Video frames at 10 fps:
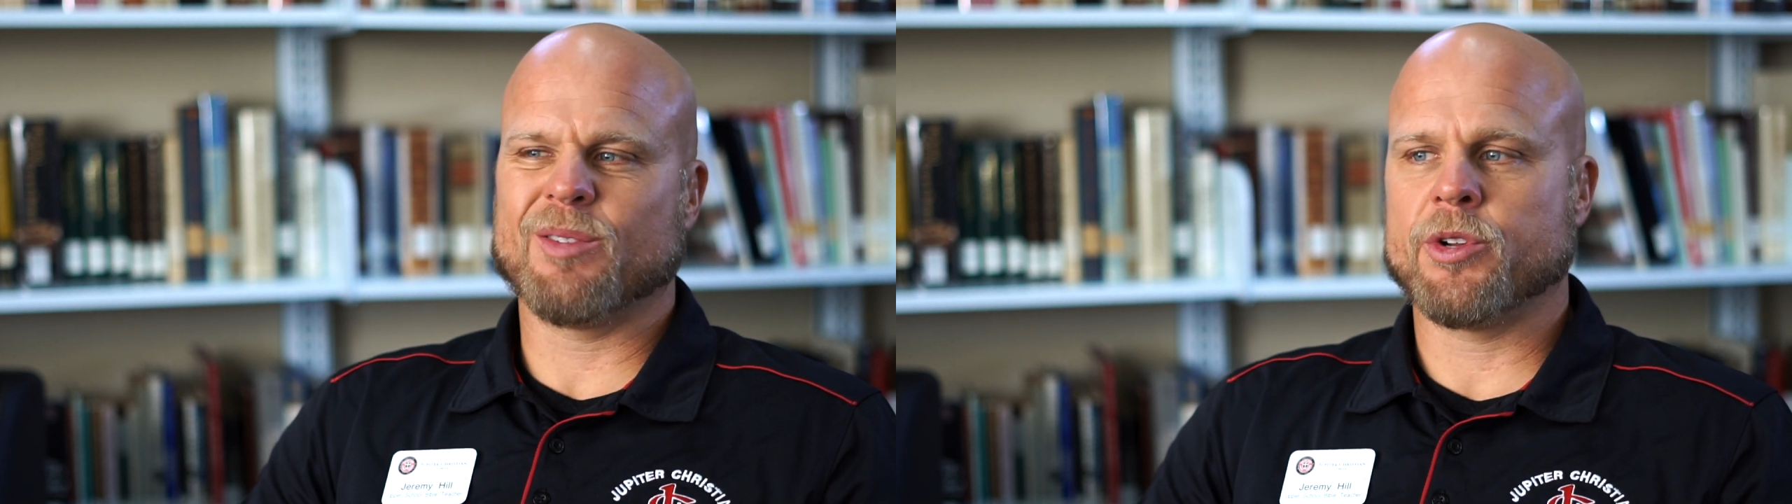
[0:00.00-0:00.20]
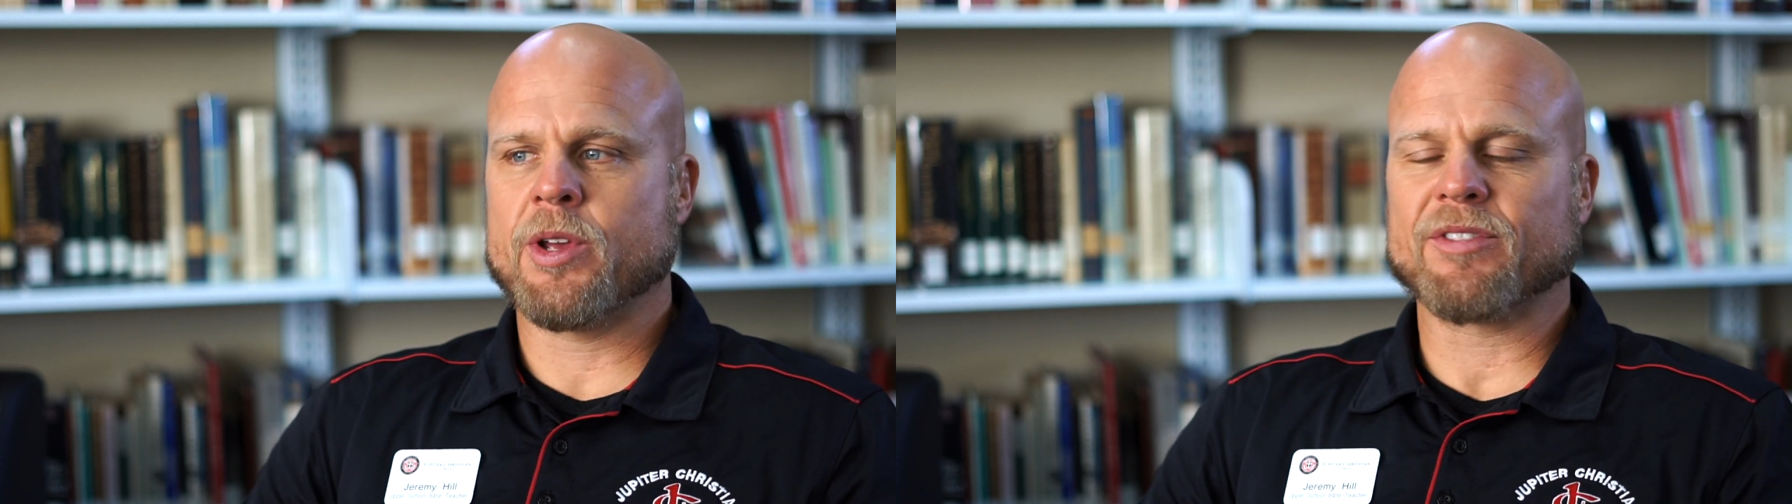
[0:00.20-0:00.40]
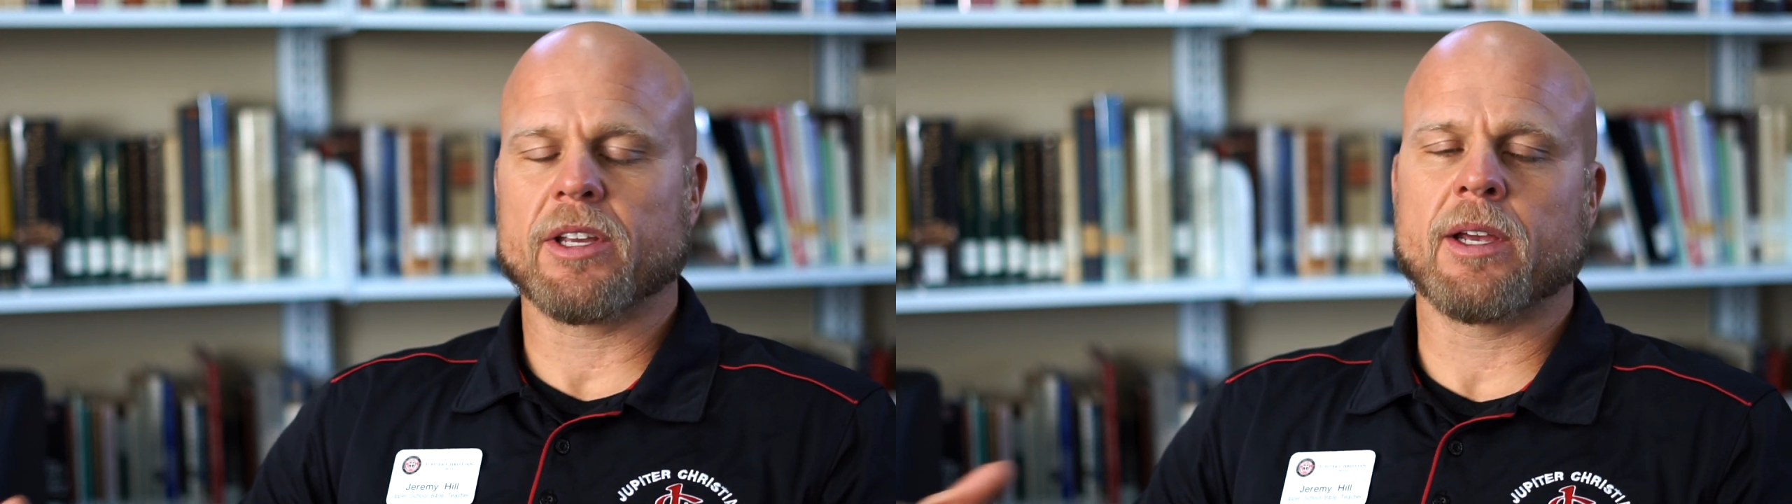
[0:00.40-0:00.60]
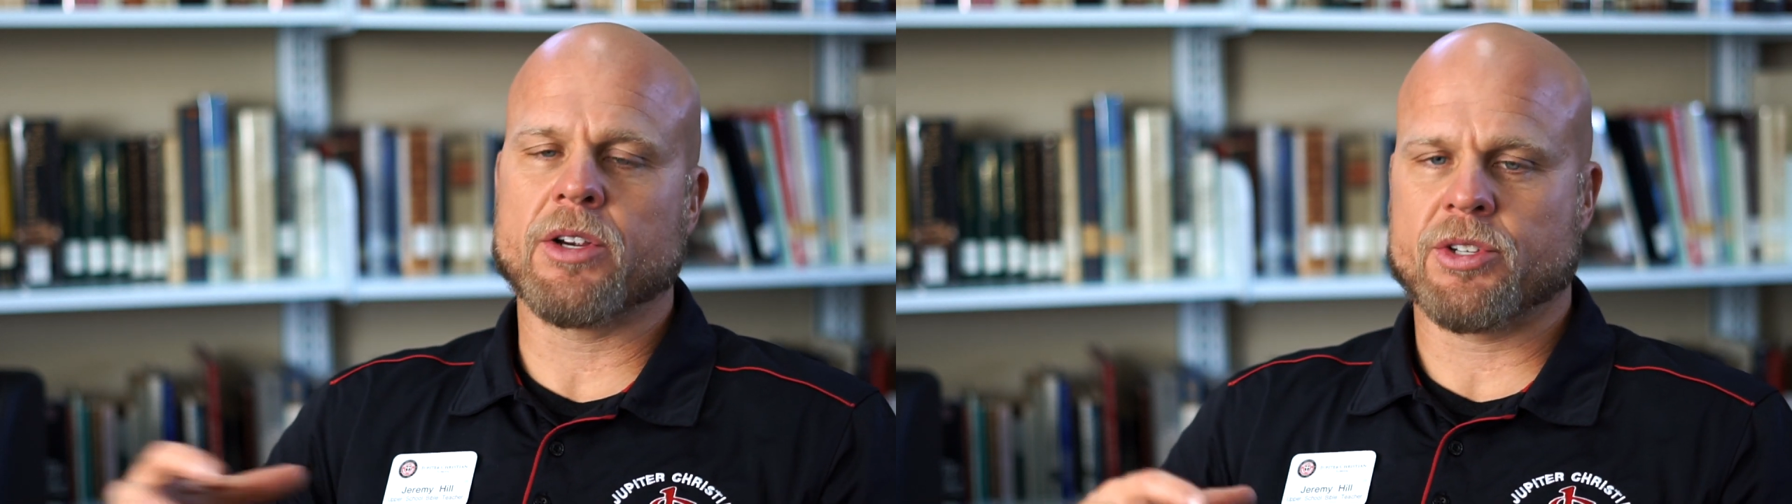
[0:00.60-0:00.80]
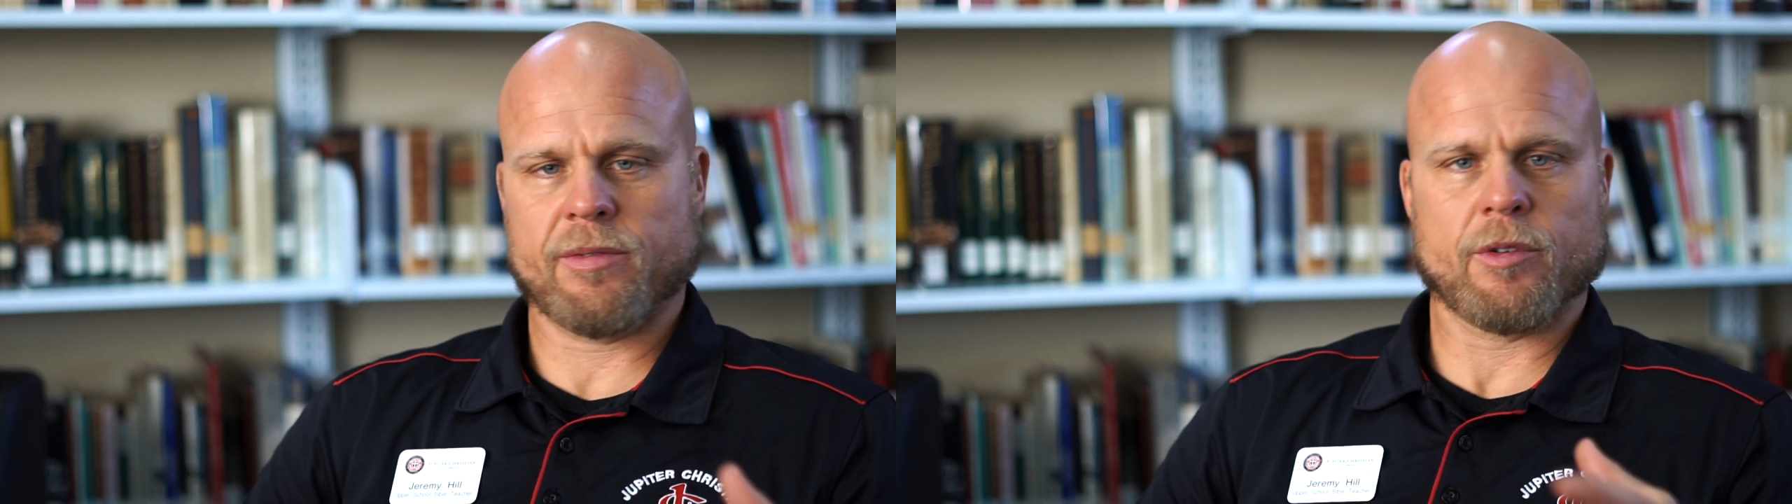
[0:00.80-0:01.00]
when you have to
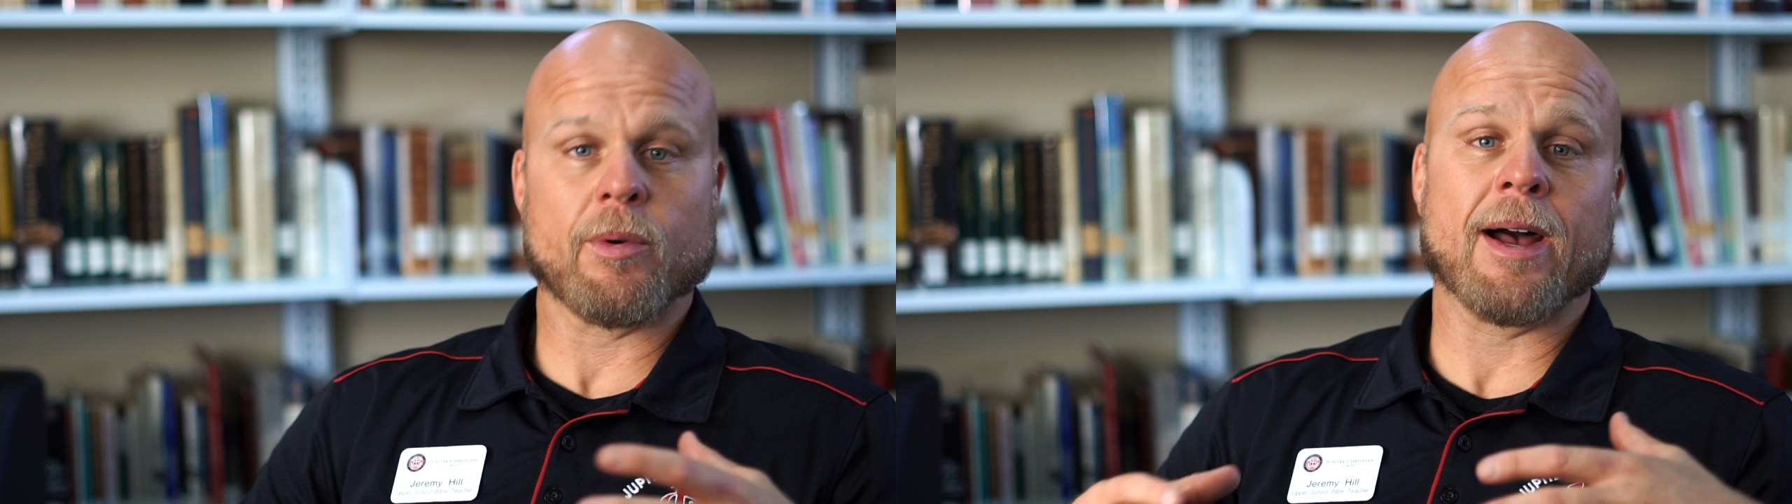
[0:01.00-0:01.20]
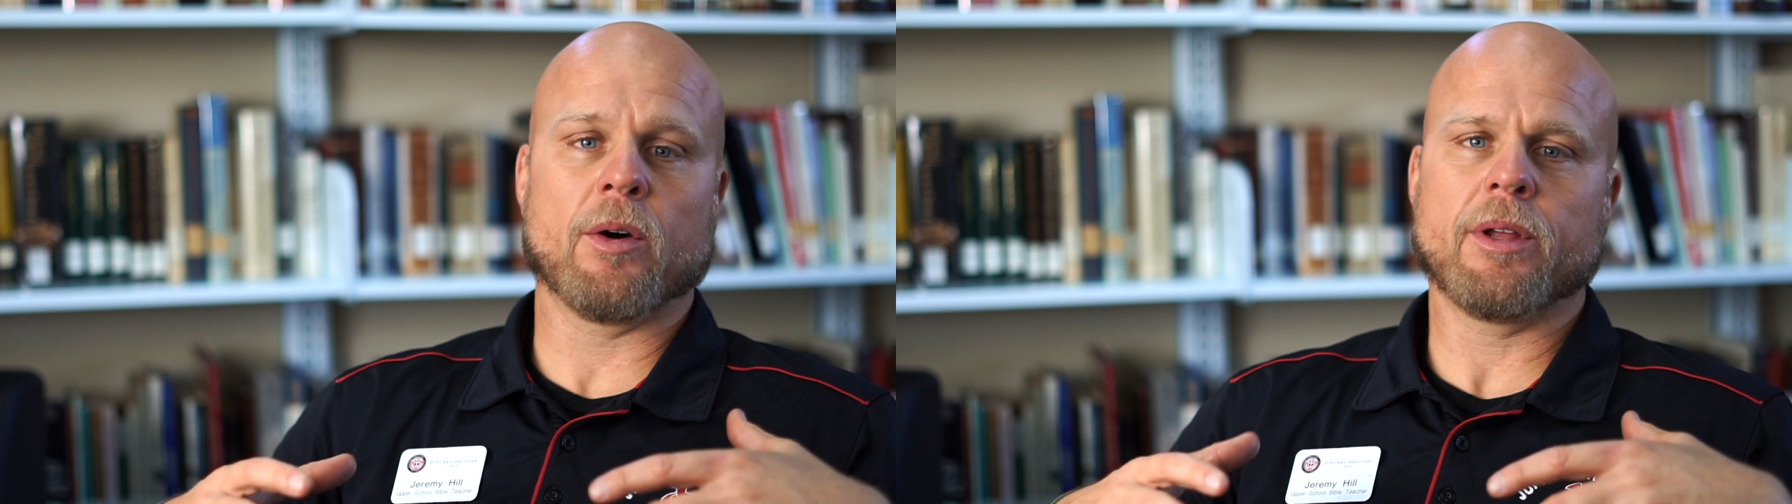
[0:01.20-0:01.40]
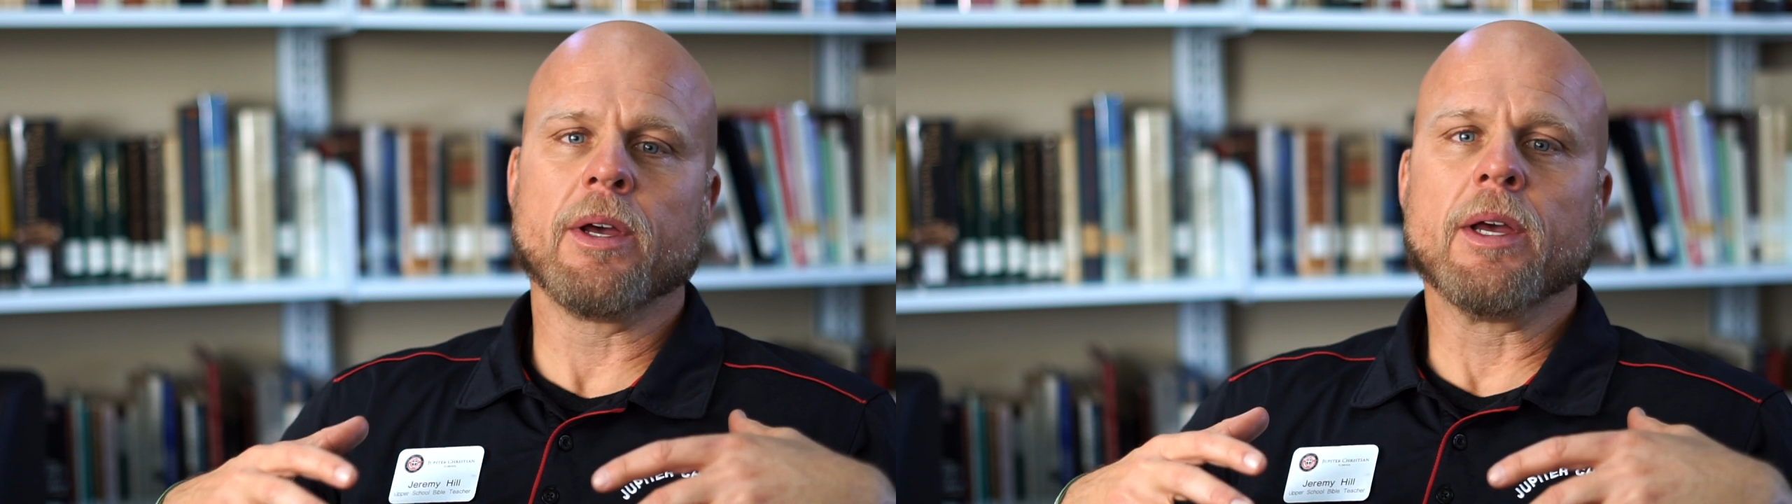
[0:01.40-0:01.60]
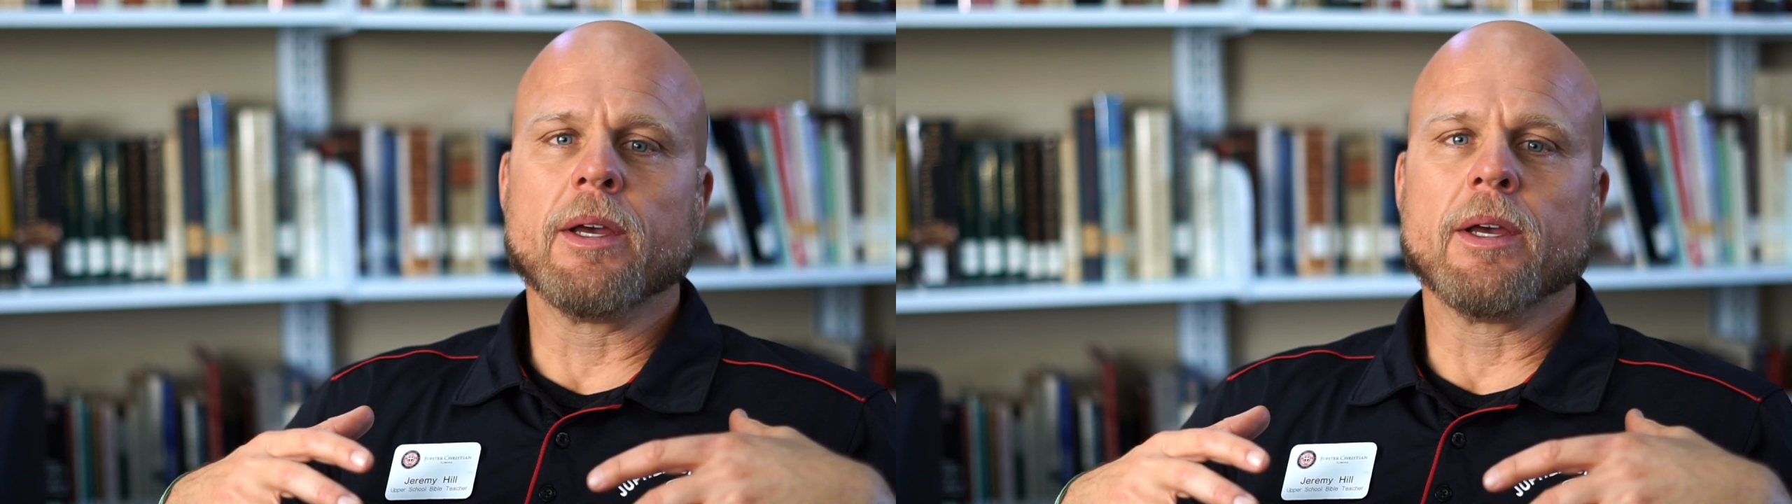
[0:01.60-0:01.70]
carry stuff around,